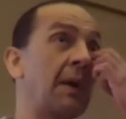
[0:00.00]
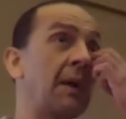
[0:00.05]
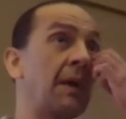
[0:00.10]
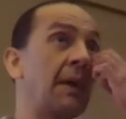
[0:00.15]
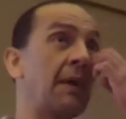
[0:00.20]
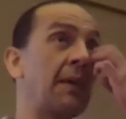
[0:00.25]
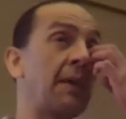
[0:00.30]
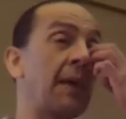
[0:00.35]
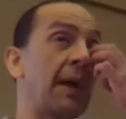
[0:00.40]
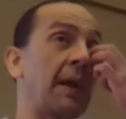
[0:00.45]

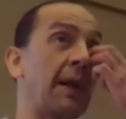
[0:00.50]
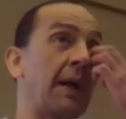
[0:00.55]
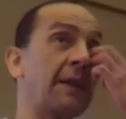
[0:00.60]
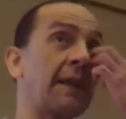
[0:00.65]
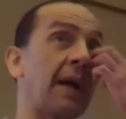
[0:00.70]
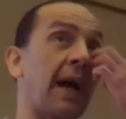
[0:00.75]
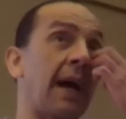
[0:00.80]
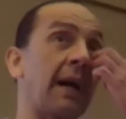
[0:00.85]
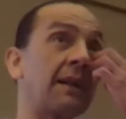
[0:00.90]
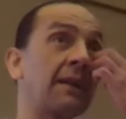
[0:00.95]
that
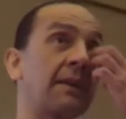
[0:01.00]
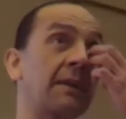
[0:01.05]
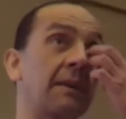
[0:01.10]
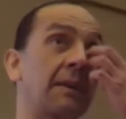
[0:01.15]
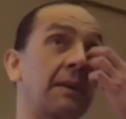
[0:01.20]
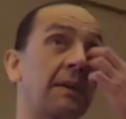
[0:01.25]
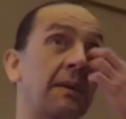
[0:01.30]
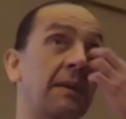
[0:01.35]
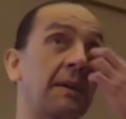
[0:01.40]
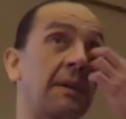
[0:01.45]
attacked
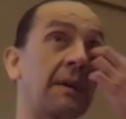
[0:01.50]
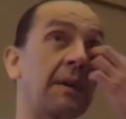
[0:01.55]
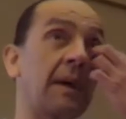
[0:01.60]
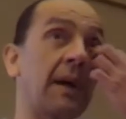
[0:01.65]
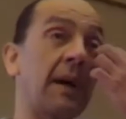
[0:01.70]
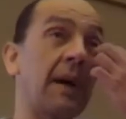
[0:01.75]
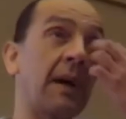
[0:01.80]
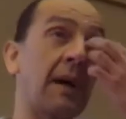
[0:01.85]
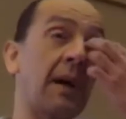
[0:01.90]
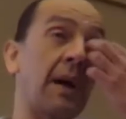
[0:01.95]

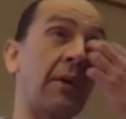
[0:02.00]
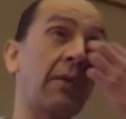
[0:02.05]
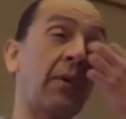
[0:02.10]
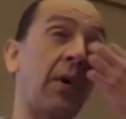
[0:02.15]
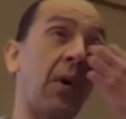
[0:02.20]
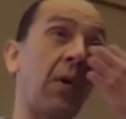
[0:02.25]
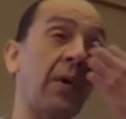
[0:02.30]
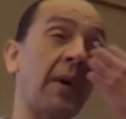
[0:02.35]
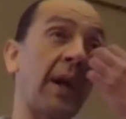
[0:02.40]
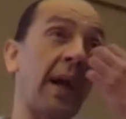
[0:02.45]
a
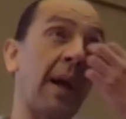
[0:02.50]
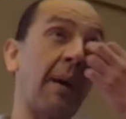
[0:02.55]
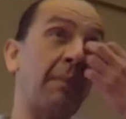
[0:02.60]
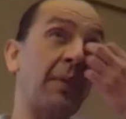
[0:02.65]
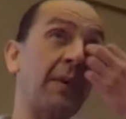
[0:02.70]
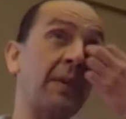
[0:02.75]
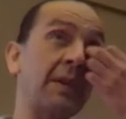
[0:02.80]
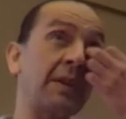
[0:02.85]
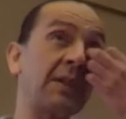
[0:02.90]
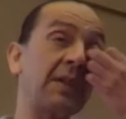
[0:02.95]
Crow camp in
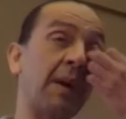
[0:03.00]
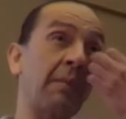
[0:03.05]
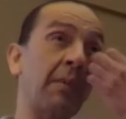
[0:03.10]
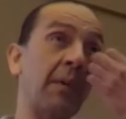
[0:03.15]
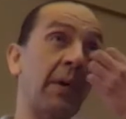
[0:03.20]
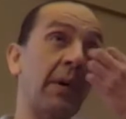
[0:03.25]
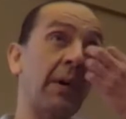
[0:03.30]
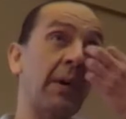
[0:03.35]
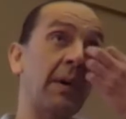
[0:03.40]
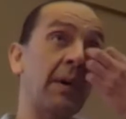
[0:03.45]
the
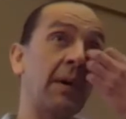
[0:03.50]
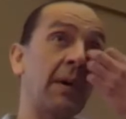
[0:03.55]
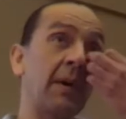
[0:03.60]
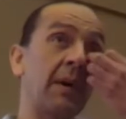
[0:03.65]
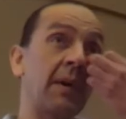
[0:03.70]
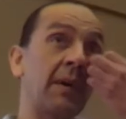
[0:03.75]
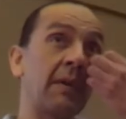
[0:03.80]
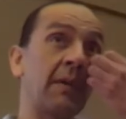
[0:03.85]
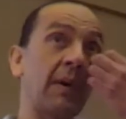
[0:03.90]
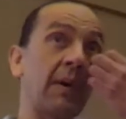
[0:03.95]
summer
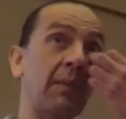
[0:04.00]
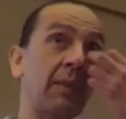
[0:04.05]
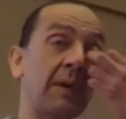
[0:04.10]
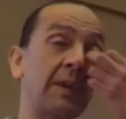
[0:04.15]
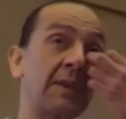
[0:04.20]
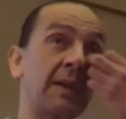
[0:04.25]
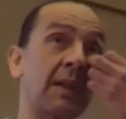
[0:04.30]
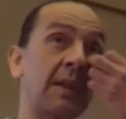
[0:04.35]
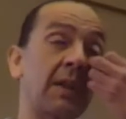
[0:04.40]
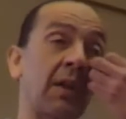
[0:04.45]
that was
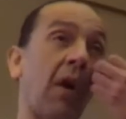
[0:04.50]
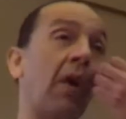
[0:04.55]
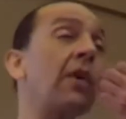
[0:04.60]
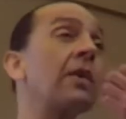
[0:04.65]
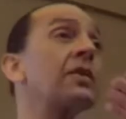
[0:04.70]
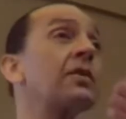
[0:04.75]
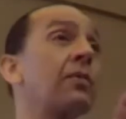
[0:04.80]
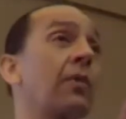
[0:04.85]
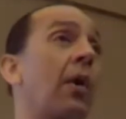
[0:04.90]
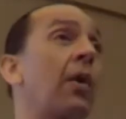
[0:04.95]
a large
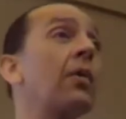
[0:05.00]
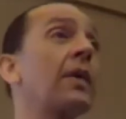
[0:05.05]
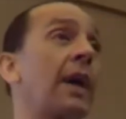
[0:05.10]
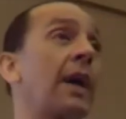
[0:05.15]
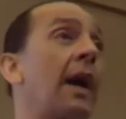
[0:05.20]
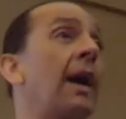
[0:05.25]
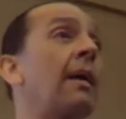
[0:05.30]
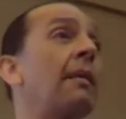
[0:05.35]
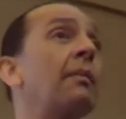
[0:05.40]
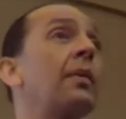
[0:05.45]
Crow
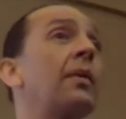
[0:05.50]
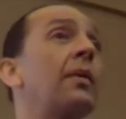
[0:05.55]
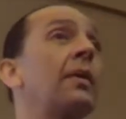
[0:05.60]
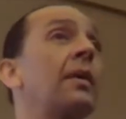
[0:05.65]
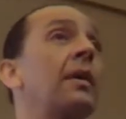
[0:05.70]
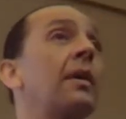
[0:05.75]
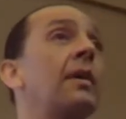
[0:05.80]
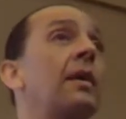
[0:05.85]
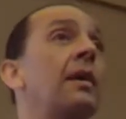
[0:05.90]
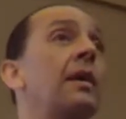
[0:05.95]
camp,
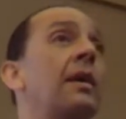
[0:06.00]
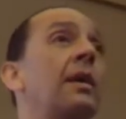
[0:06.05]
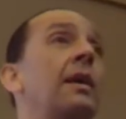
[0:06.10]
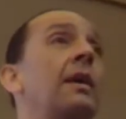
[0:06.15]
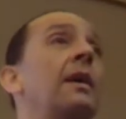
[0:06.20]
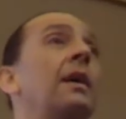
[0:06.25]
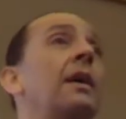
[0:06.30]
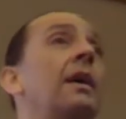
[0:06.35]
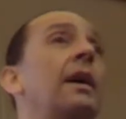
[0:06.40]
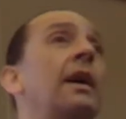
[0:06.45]

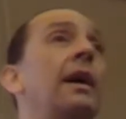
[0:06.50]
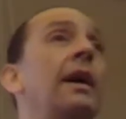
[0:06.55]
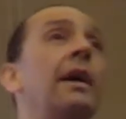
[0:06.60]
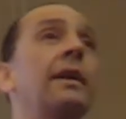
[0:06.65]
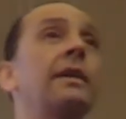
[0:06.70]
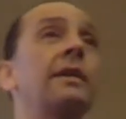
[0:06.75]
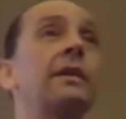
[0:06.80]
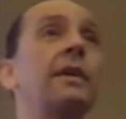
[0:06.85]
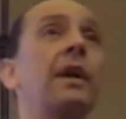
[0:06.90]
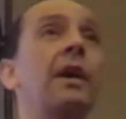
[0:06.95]

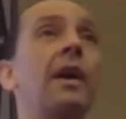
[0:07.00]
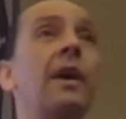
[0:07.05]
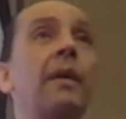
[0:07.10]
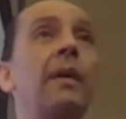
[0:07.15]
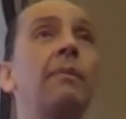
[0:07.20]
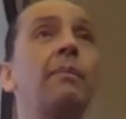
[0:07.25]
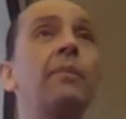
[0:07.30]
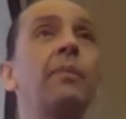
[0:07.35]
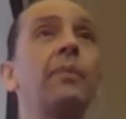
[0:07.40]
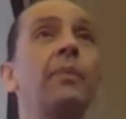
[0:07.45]
and
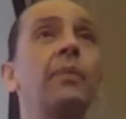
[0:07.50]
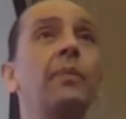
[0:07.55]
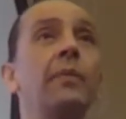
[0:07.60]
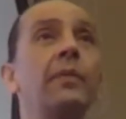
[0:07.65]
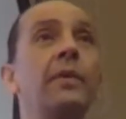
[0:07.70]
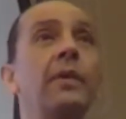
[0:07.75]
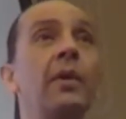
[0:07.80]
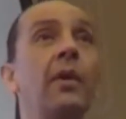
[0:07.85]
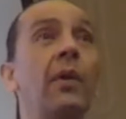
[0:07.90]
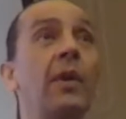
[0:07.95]

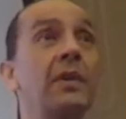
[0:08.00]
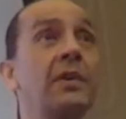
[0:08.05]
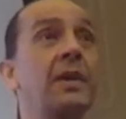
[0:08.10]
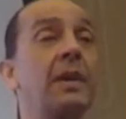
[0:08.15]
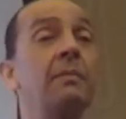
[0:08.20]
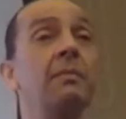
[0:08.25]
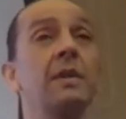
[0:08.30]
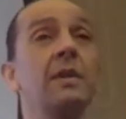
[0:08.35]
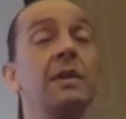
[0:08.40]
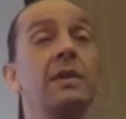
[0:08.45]

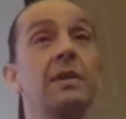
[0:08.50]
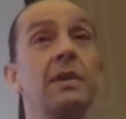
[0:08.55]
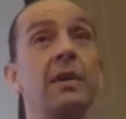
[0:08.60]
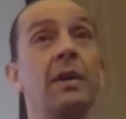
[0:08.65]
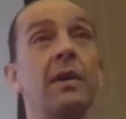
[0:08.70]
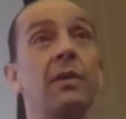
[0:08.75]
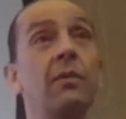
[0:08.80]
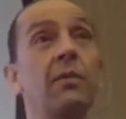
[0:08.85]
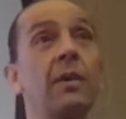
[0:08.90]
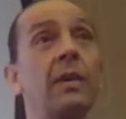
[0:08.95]
attempted
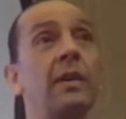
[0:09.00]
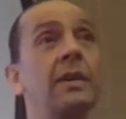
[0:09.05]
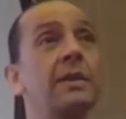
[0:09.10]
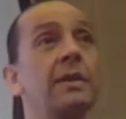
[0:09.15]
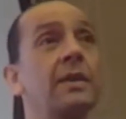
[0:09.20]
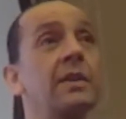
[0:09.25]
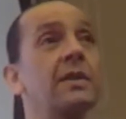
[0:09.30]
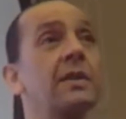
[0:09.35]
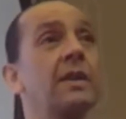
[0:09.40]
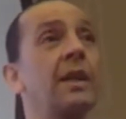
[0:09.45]
to really
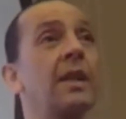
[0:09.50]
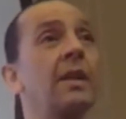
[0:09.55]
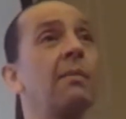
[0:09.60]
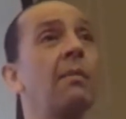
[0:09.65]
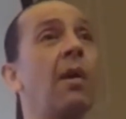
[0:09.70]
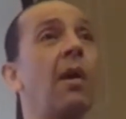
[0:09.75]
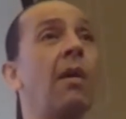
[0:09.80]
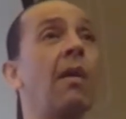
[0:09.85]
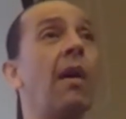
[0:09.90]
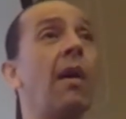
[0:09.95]
just kill them
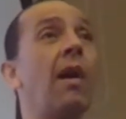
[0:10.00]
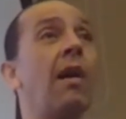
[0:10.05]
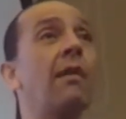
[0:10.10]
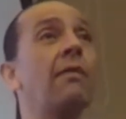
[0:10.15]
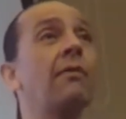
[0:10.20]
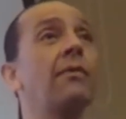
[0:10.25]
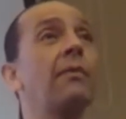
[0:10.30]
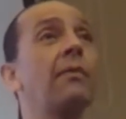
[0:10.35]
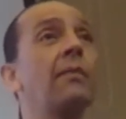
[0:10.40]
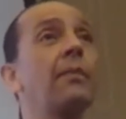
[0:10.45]
all
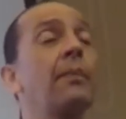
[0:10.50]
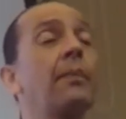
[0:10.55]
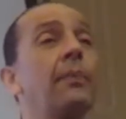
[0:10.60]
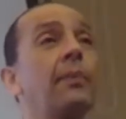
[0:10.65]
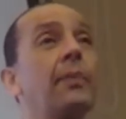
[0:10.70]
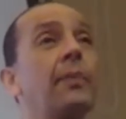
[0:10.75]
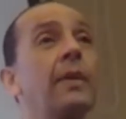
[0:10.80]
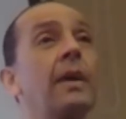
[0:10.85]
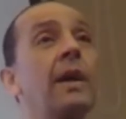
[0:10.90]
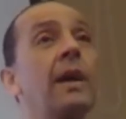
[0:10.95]
off.
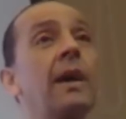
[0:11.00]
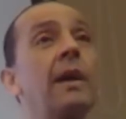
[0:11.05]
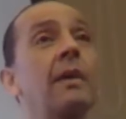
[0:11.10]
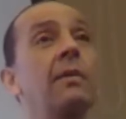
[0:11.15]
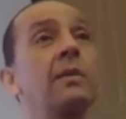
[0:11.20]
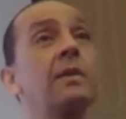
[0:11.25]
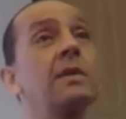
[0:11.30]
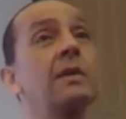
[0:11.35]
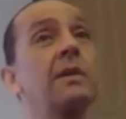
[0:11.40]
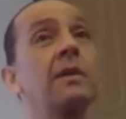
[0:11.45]
It
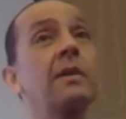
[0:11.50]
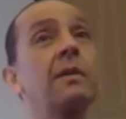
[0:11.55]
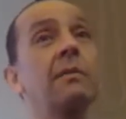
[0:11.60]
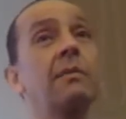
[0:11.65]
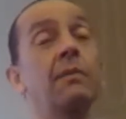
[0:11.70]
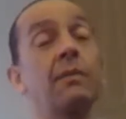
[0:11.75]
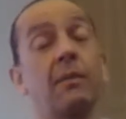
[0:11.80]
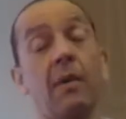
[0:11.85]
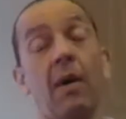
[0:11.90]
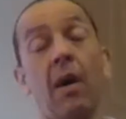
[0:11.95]
was an
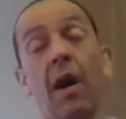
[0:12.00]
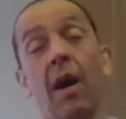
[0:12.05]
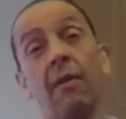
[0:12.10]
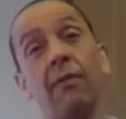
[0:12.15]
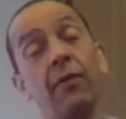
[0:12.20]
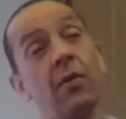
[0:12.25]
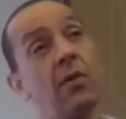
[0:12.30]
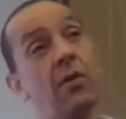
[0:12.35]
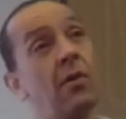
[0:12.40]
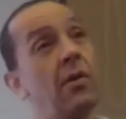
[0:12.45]

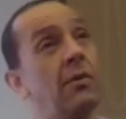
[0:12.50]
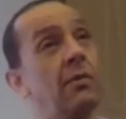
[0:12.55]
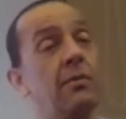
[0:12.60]
awful